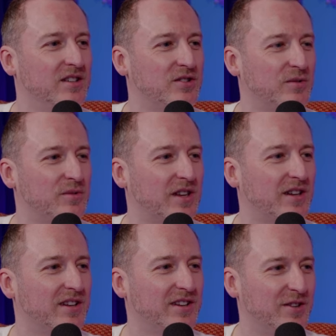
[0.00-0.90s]
So it was
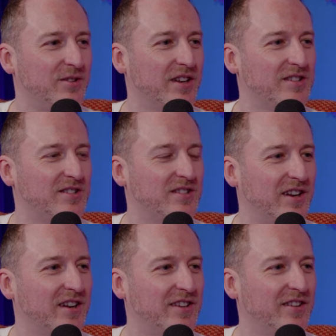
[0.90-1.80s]
in. You know this?
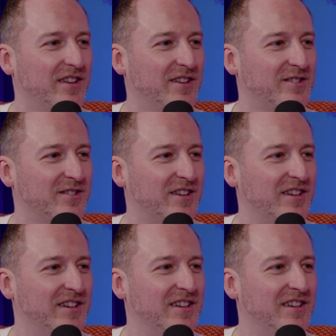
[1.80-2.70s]
Did I tell you this story?